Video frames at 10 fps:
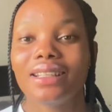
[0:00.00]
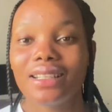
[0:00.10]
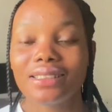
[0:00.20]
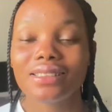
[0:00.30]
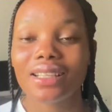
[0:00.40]

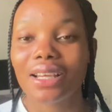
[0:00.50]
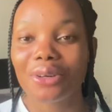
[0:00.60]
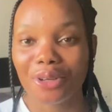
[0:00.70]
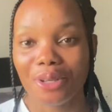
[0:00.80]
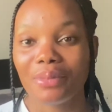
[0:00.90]
This is a
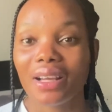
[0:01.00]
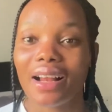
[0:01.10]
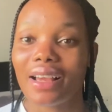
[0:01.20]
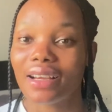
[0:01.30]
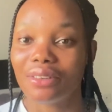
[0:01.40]
cream that
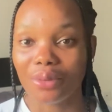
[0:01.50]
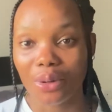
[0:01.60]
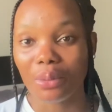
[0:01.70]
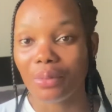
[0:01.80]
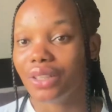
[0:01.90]
I can
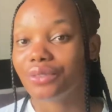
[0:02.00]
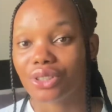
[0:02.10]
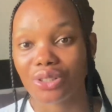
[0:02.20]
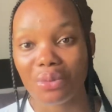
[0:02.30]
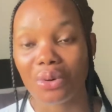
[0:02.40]
recommend for
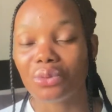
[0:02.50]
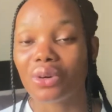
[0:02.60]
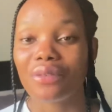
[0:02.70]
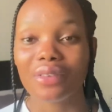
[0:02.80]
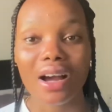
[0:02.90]
someone who
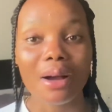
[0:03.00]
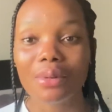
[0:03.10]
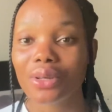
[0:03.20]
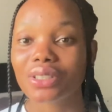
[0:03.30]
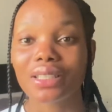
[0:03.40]
have
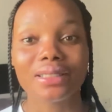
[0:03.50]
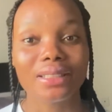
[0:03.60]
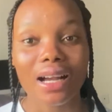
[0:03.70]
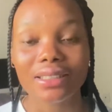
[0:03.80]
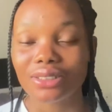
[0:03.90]
caramel skin,
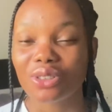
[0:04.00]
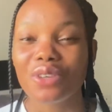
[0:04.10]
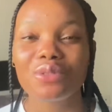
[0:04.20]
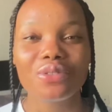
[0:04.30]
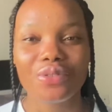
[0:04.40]
dark skin, or
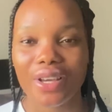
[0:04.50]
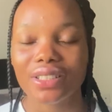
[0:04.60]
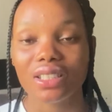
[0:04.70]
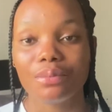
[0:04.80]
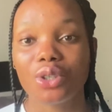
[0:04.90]
even fair
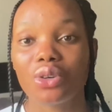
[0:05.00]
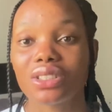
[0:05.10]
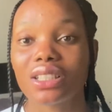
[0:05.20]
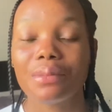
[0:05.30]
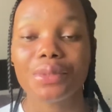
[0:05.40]
skin, because
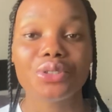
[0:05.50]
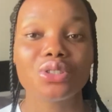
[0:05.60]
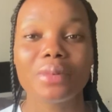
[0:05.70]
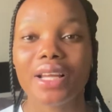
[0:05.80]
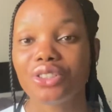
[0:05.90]
it can be
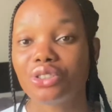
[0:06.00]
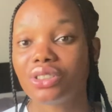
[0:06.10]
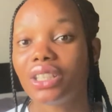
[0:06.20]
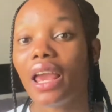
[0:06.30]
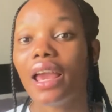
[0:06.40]
used by
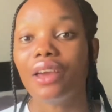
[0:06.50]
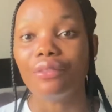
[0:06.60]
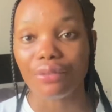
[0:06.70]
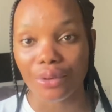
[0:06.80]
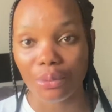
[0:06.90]
literally
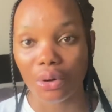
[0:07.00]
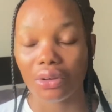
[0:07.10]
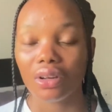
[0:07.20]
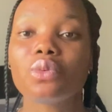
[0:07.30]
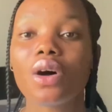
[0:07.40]
everyone.
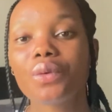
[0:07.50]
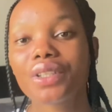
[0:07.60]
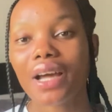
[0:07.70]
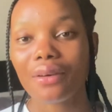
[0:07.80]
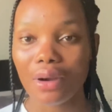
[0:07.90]
The one
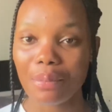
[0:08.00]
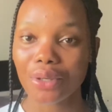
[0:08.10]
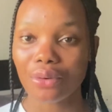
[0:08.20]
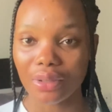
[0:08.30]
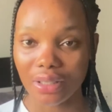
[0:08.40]
with the
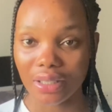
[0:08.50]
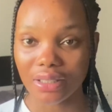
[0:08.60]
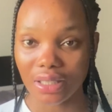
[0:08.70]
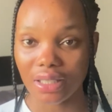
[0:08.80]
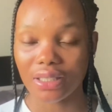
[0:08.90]
Arabic on
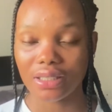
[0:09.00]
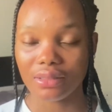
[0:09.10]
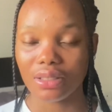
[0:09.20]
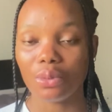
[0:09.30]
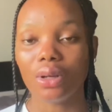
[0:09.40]
it
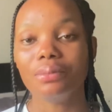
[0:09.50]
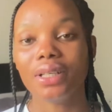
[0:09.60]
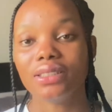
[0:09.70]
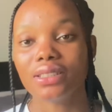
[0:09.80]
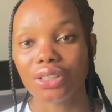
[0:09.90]
is the one
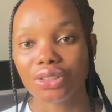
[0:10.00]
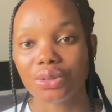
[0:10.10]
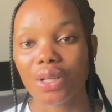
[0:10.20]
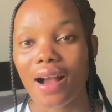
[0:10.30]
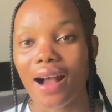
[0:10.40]
made in
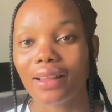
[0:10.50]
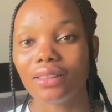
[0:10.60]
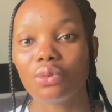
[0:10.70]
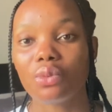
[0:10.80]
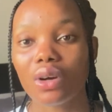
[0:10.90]
Nigeria, and
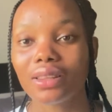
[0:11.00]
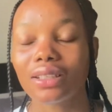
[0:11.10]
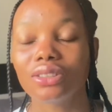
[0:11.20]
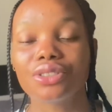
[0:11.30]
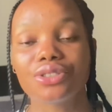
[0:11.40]
the one
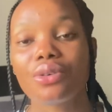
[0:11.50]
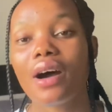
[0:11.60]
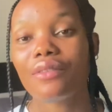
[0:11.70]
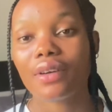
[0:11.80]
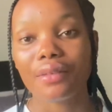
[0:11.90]
that does not
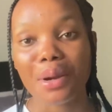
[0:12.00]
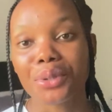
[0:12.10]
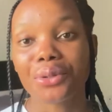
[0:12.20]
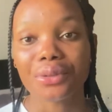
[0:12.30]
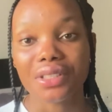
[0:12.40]
have
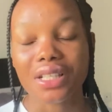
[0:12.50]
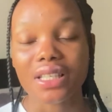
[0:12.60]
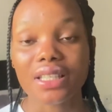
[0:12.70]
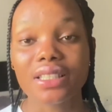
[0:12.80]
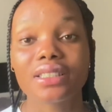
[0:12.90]
Arabic on it
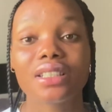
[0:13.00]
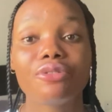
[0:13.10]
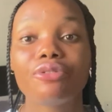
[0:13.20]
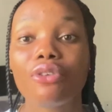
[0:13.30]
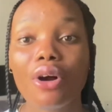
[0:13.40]
is the
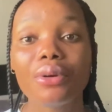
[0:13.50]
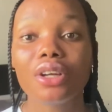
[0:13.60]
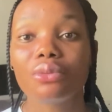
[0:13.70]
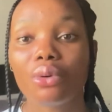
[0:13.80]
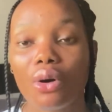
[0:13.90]

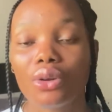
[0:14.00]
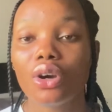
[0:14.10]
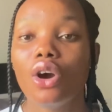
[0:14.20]
foreign one